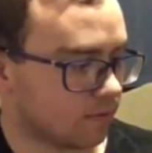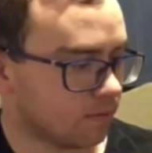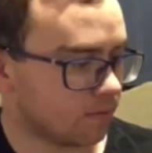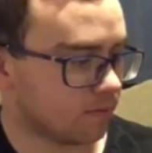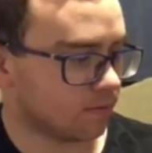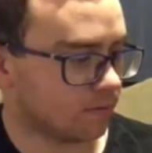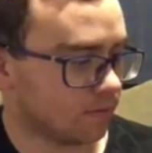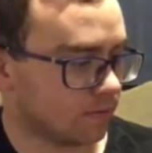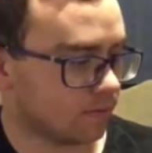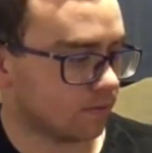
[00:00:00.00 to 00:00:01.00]

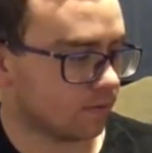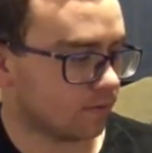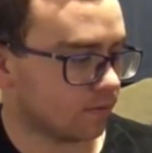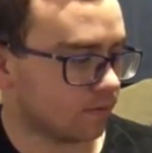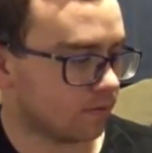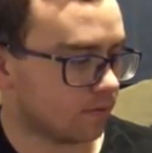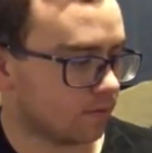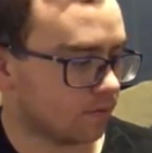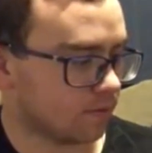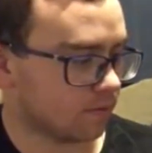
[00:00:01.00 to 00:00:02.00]

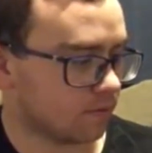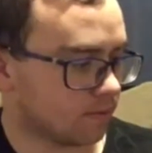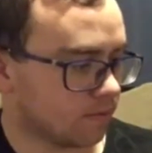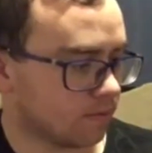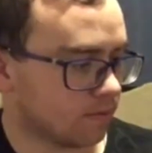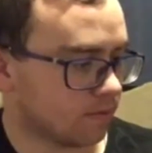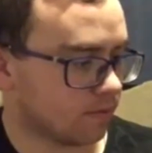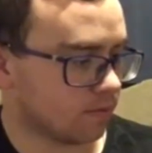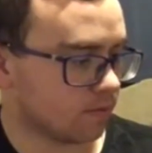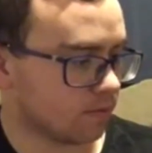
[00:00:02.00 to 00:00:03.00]

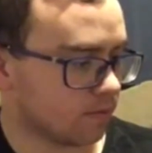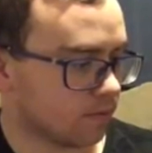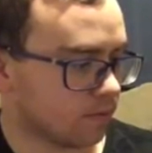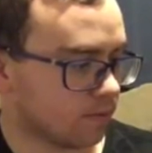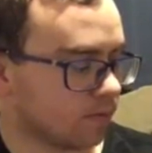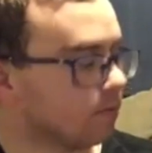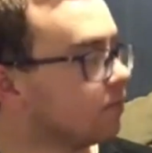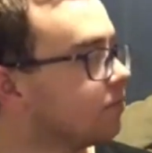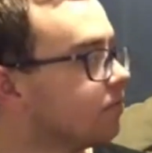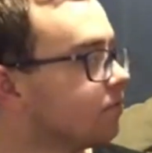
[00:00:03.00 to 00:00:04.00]

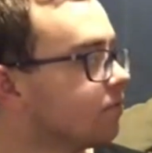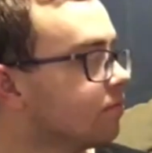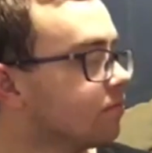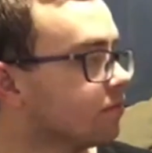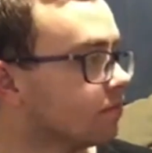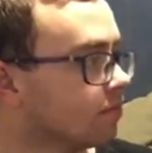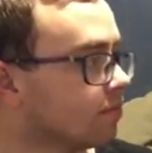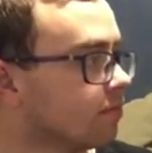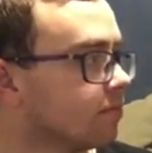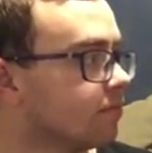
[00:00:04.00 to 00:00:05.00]

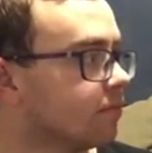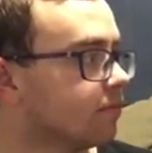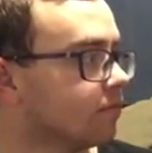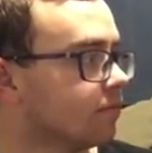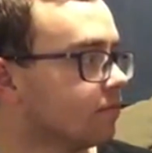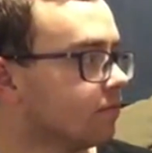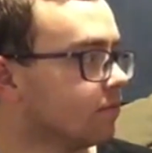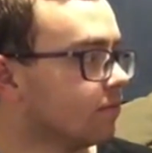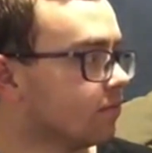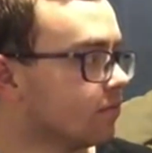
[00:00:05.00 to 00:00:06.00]

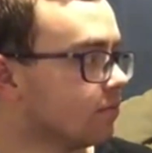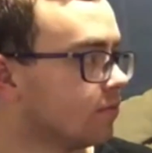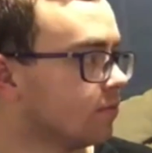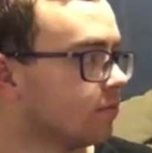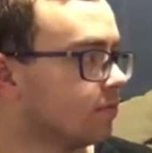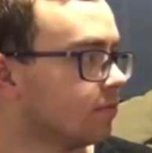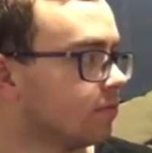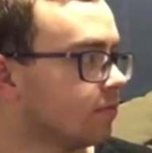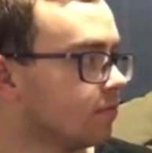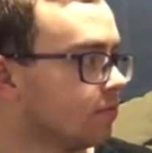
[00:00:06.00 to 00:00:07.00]

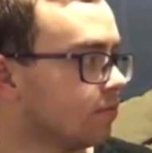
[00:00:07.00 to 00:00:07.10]
The person shown says nothing.